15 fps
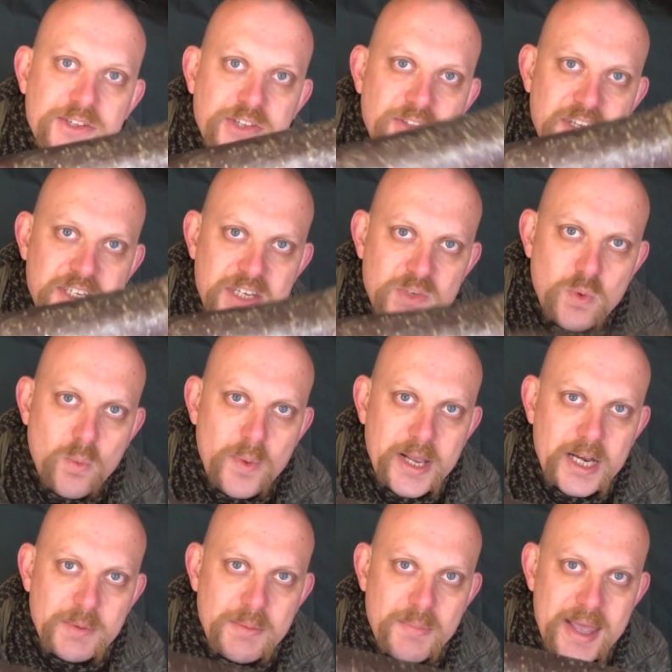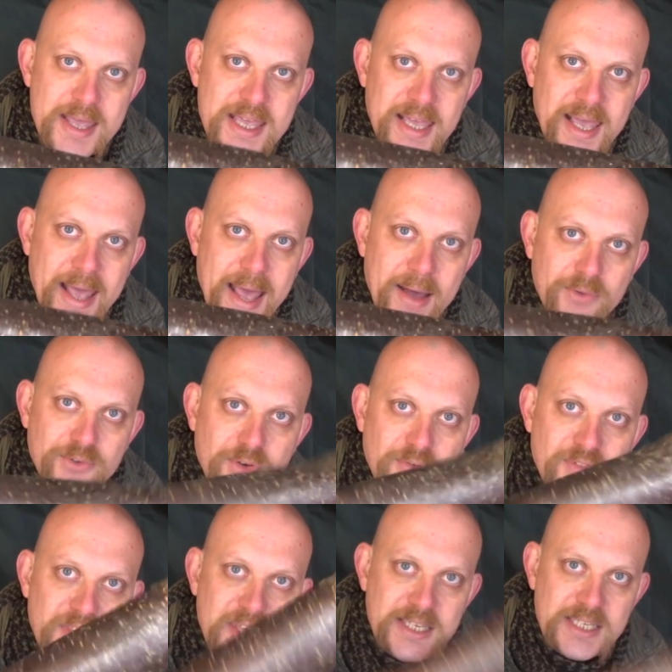So this is what we're going to be making it out of.